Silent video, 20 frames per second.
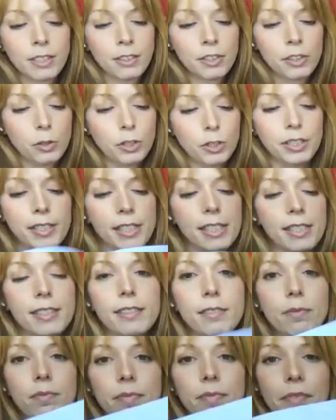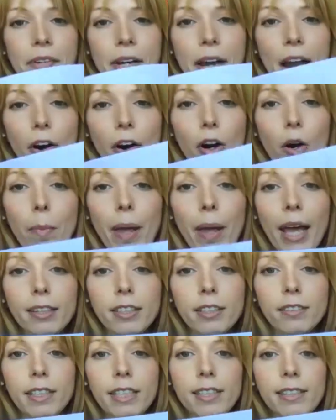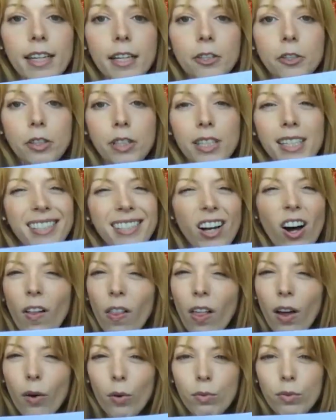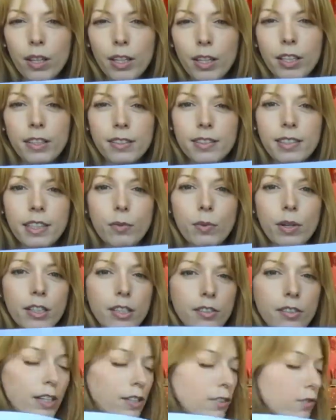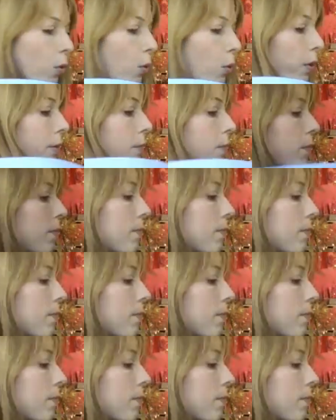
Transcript: So just this narrow band in it essentially is all that we're really going to see when it's face forward.